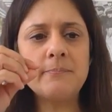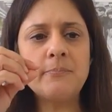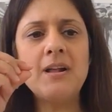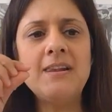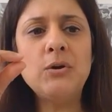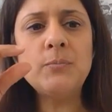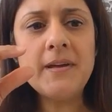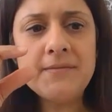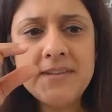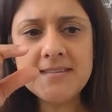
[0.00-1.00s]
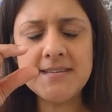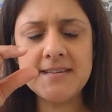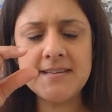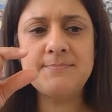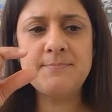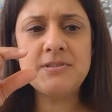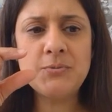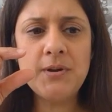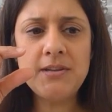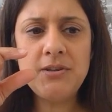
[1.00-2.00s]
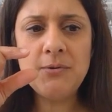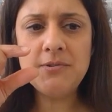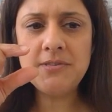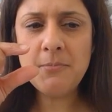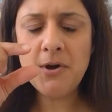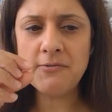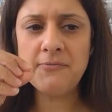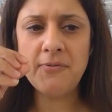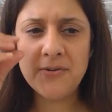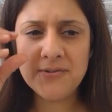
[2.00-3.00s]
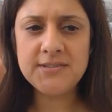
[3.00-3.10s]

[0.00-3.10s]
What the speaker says: put a little bit of distance between you and the microphone?